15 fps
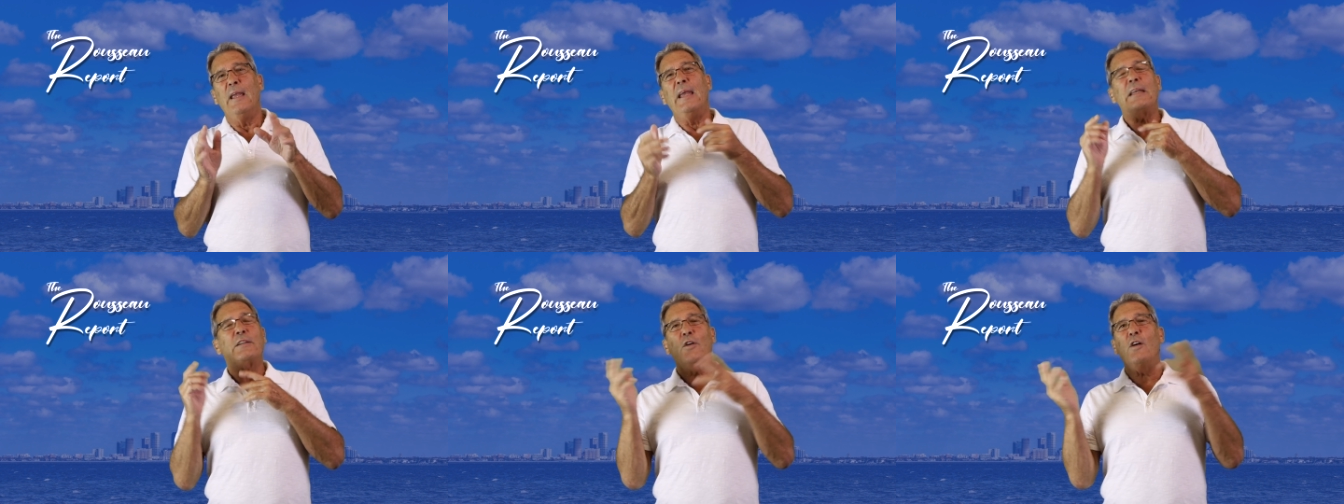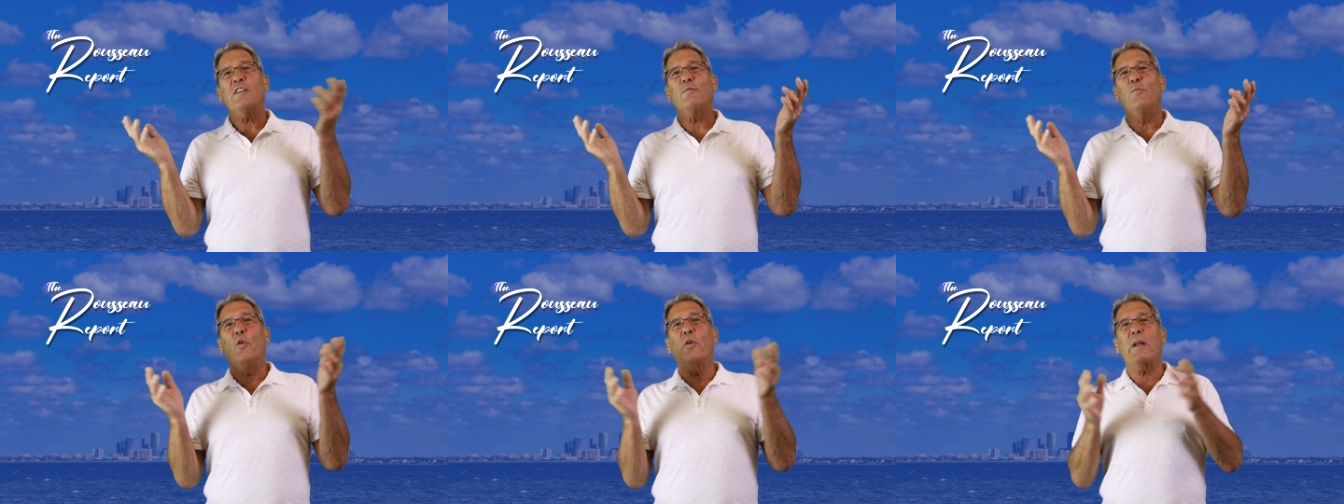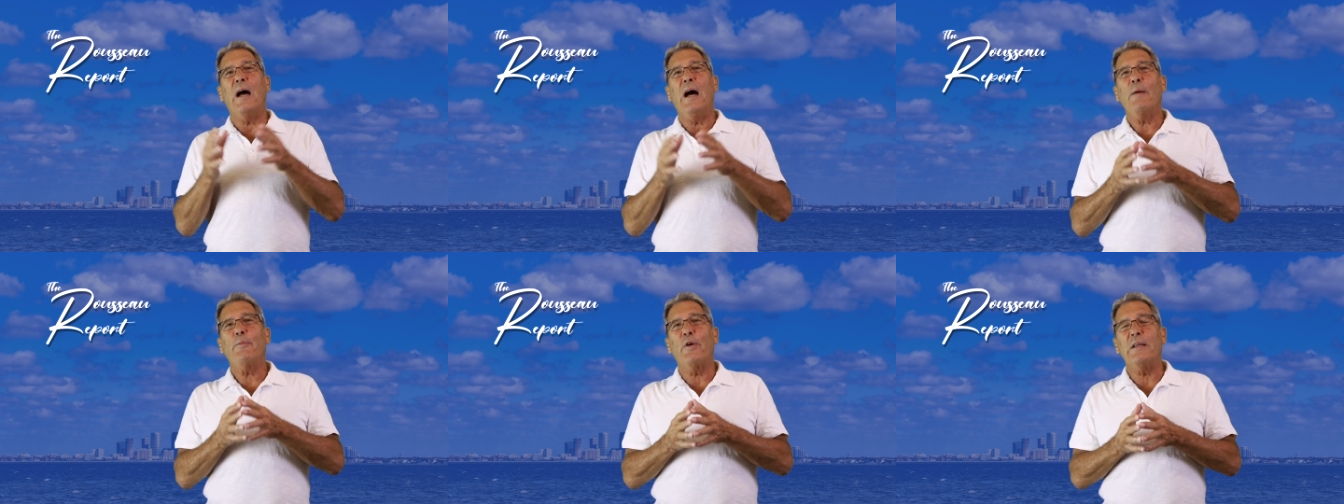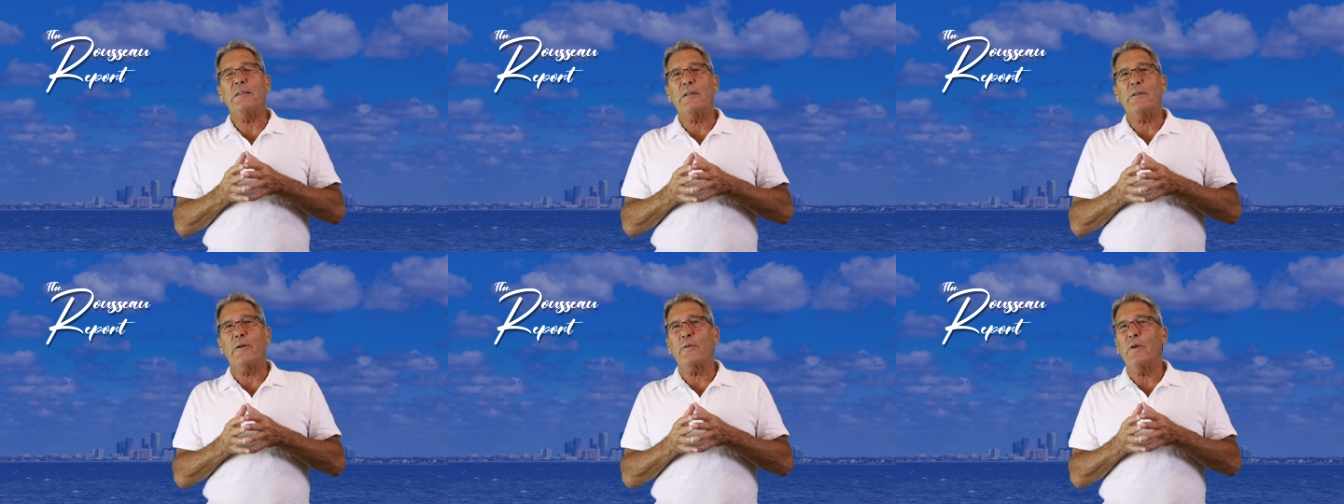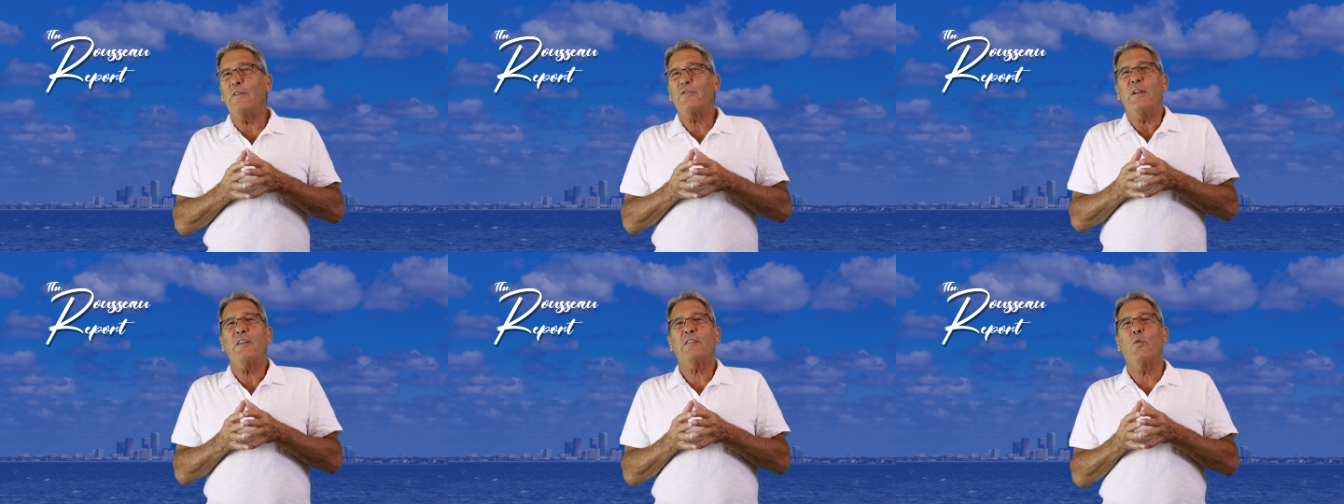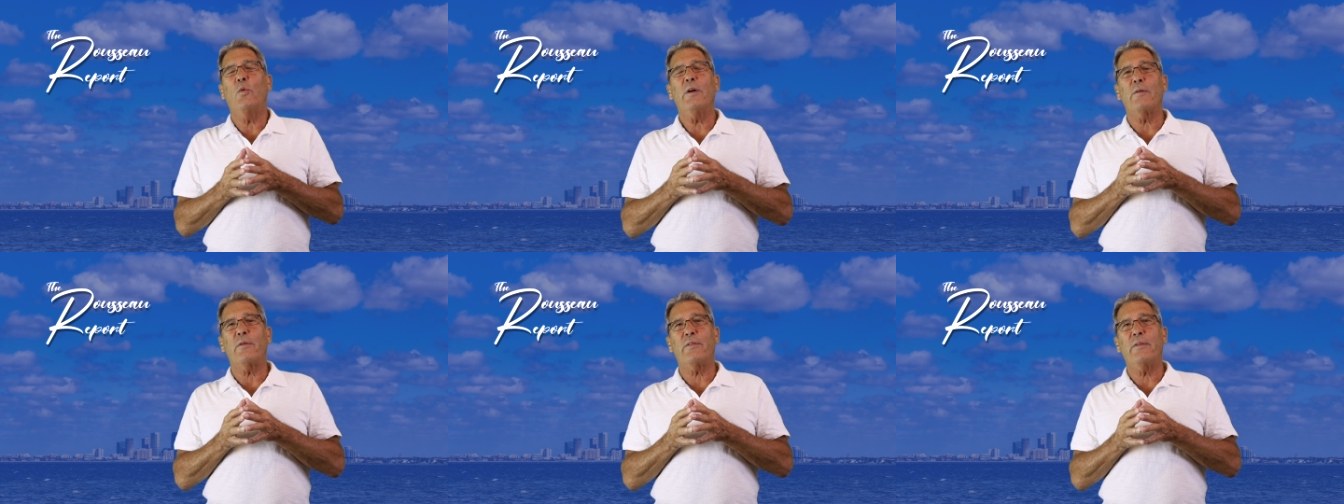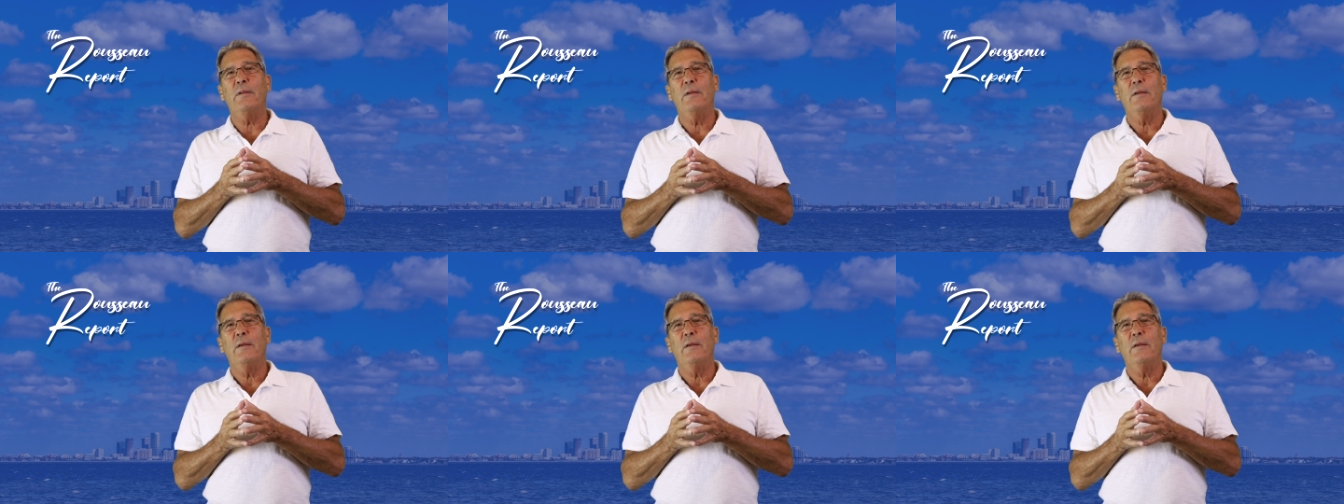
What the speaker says: It costs more to operate the aircraft than it's worth.